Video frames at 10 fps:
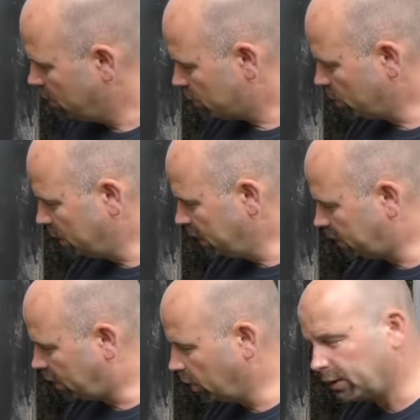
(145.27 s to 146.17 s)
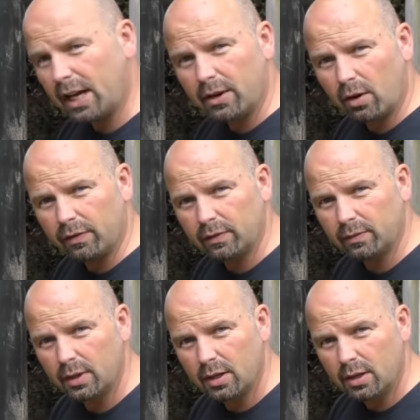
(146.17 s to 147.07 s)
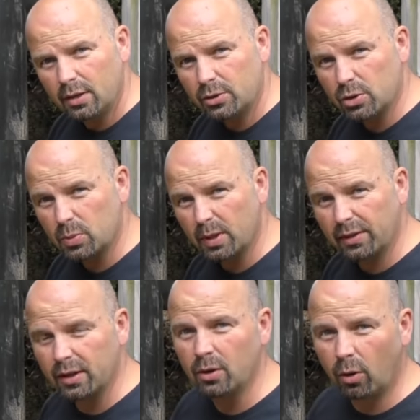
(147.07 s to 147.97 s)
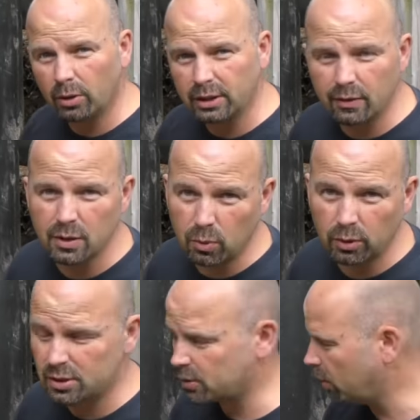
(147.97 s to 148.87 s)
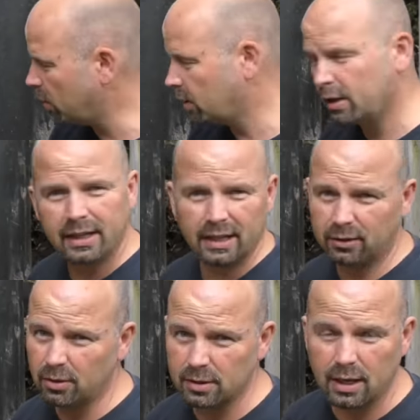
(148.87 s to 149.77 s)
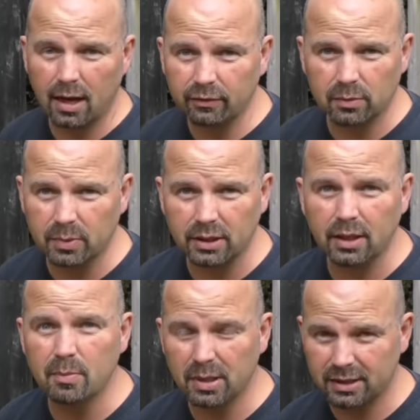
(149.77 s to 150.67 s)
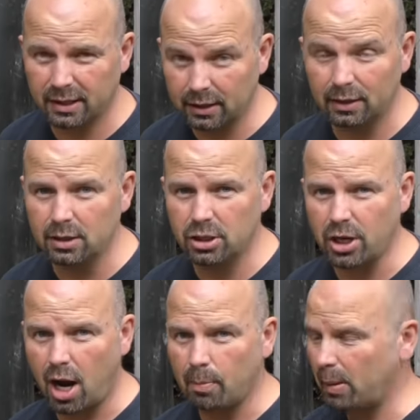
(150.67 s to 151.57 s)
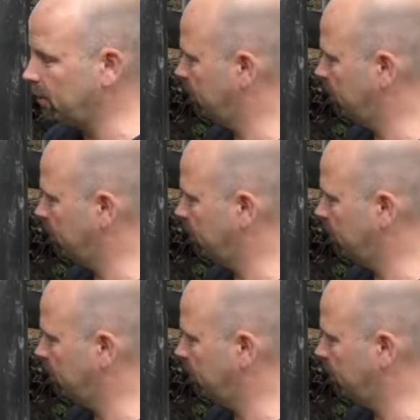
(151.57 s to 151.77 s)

So we need to cut that off just with an ordinary wood saw. It doesn't have to be particularly sharp.